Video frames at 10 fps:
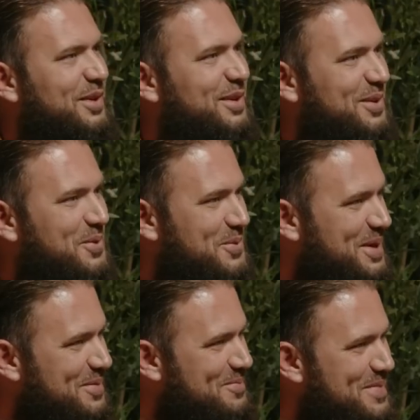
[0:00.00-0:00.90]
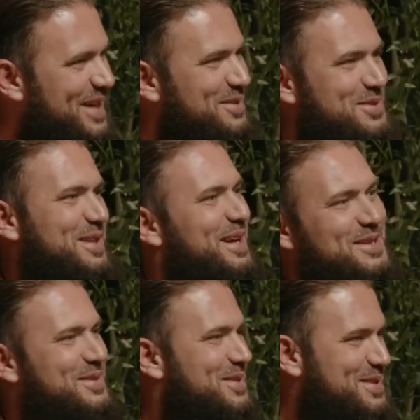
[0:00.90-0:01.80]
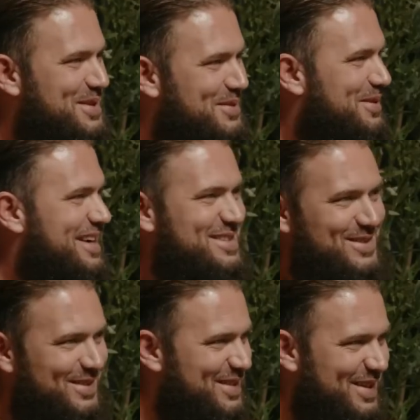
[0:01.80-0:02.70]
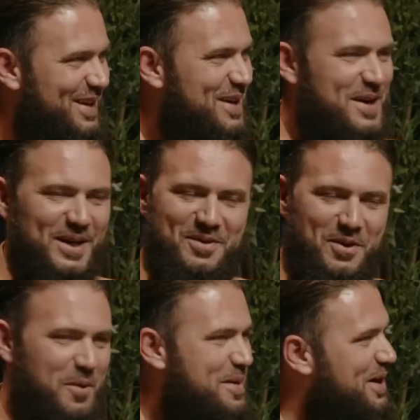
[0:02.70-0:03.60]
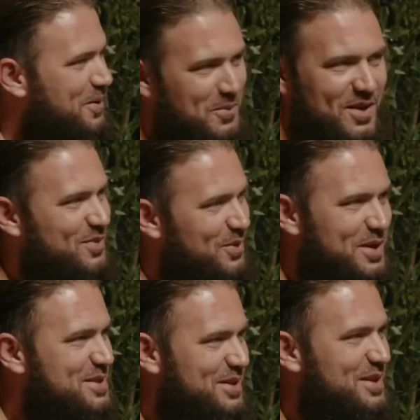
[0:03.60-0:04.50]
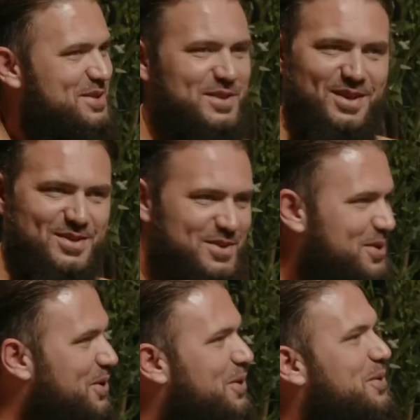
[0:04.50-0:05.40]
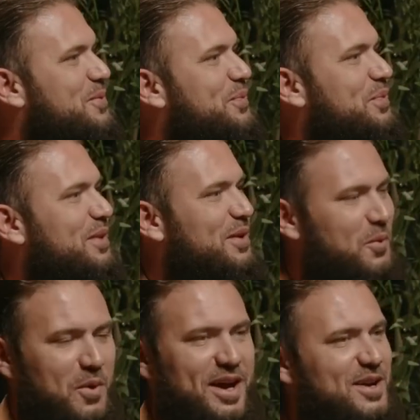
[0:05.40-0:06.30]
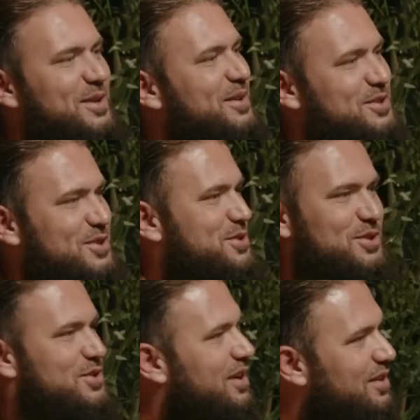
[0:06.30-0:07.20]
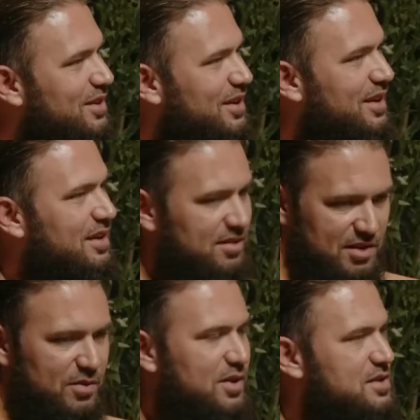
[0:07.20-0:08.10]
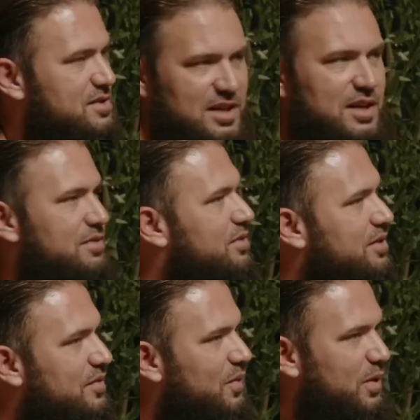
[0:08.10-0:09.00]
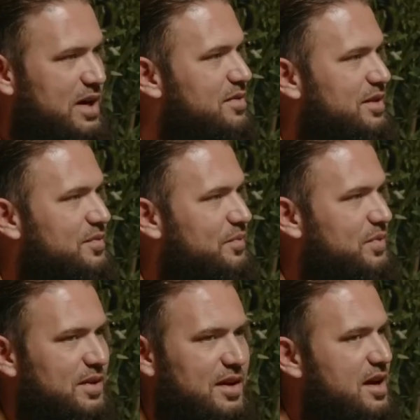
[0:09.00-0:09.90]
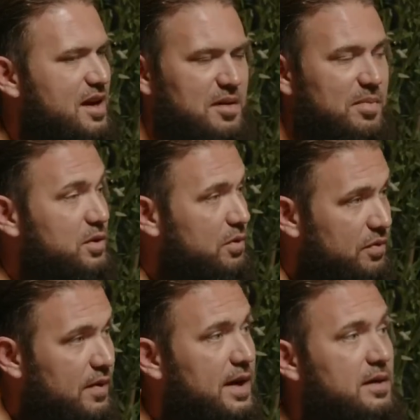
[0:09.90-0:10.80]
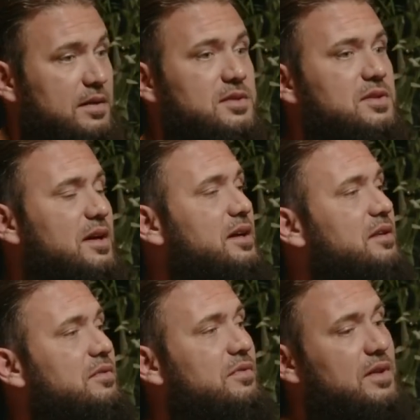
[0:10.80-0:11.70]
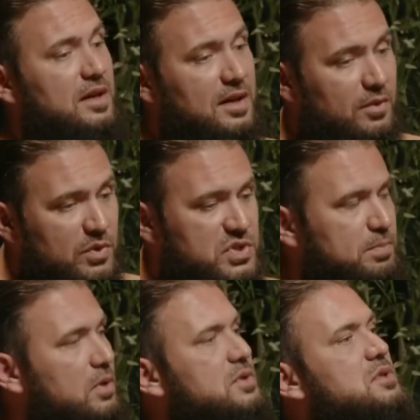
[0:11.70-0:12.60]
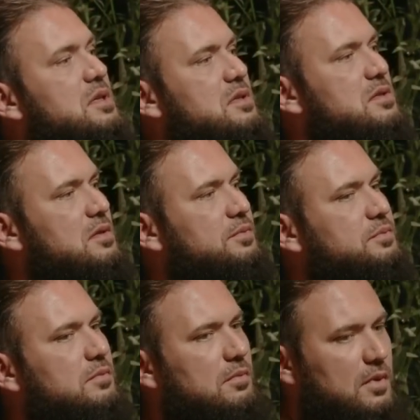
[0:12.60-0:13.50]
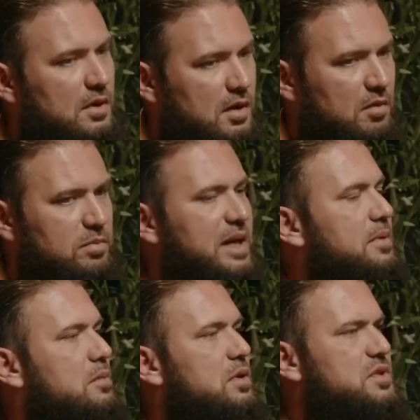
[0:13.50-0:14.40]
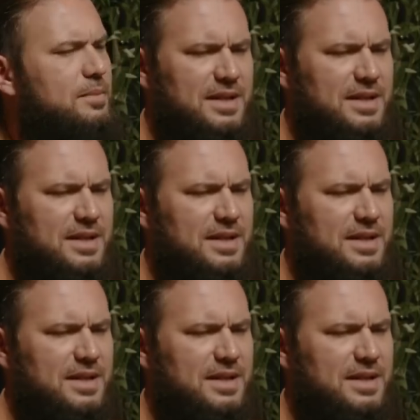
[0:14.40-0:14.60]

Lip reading: What do you mean you should ask yourself why she did that? No matter what the reason is, there's no way she should cheat. Divorce, leave, whatever. But you find these kind of responses of blaming the brothers.